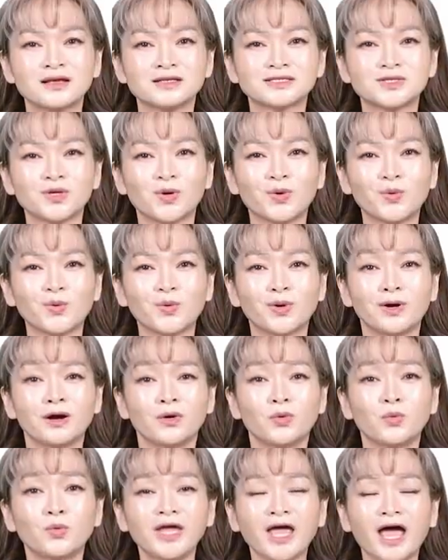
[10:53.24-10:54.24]
So
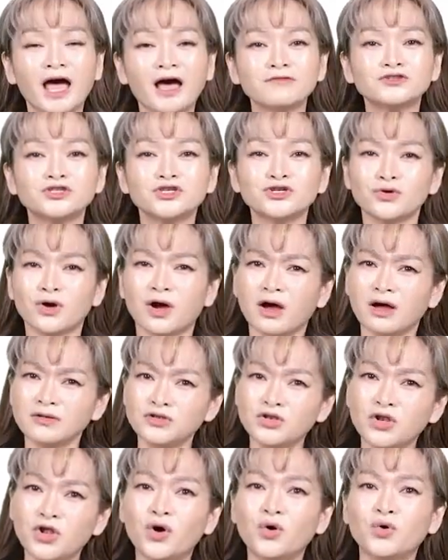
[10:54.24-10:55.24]
we have to
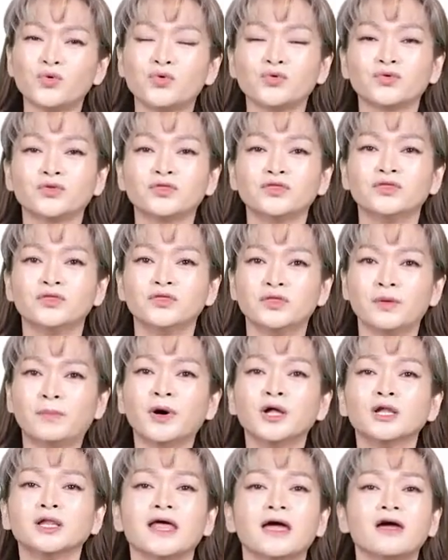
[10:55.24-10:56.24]
know the
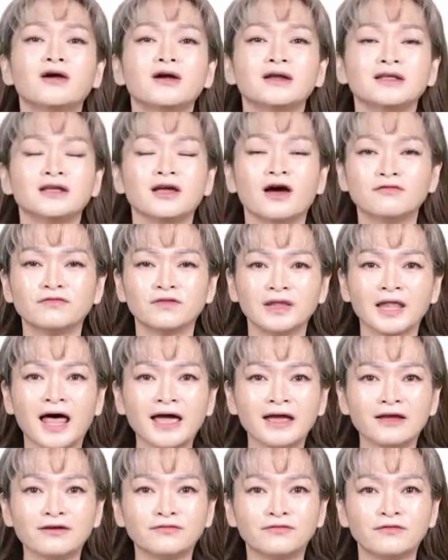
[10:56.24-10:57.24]
polarity of
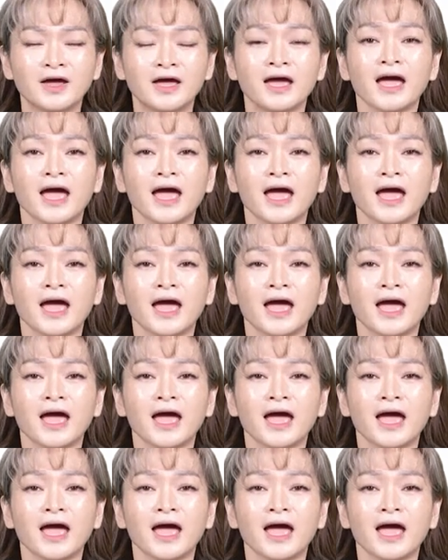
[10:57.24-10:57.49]
life